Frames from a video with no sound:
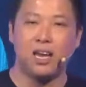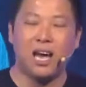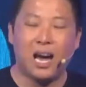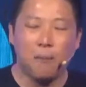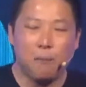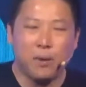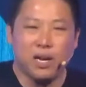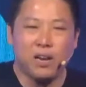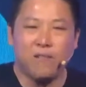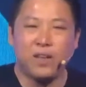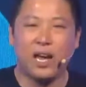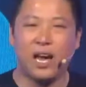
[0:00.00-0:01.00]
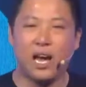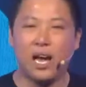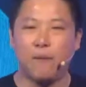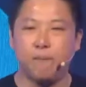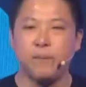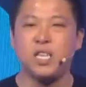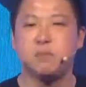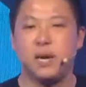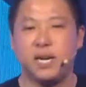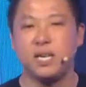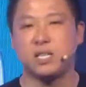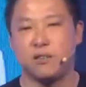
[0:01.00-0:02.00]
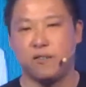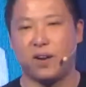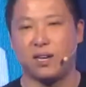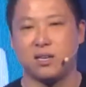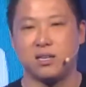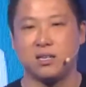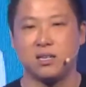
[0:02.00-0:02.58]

that I believe that I have mismanaged the fund.